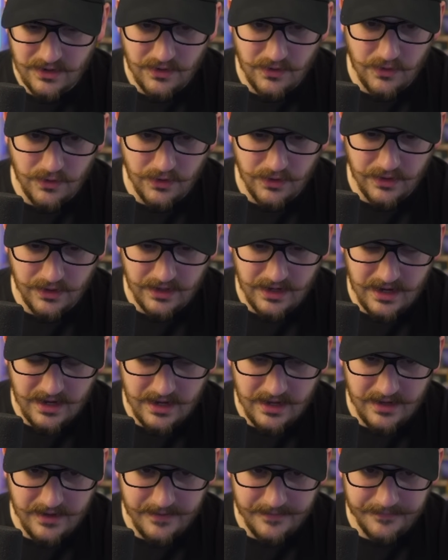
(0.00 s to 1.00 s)

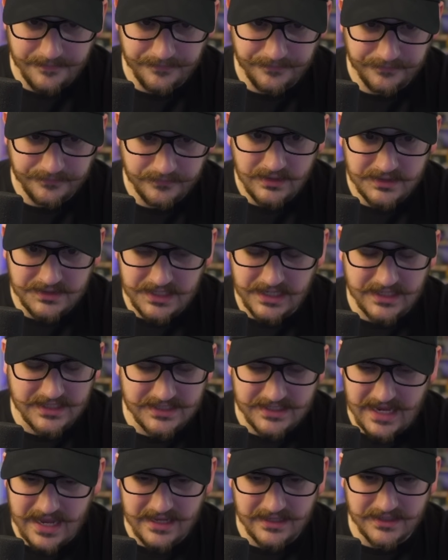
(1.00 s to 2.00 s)
or 6
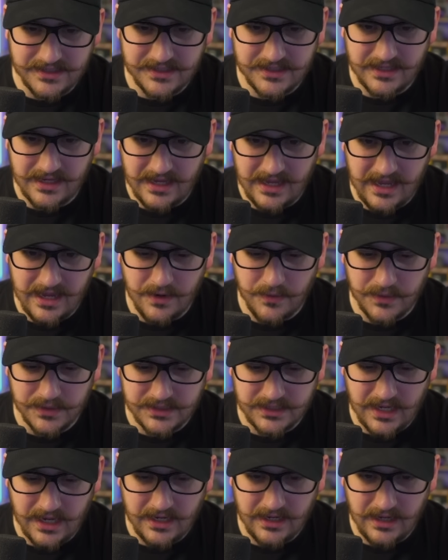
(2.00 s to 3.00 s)
cents, it
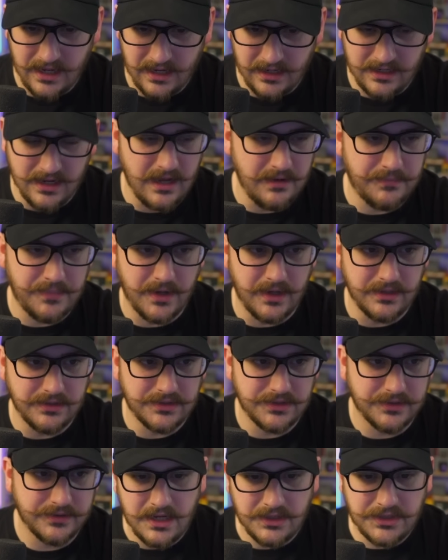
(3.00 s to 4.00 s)
was like a gut
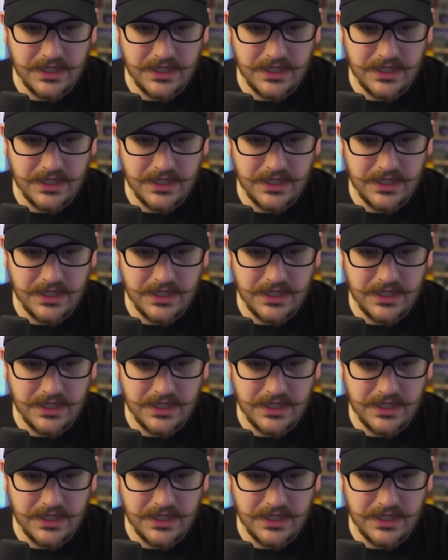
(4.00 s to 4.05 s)
punch.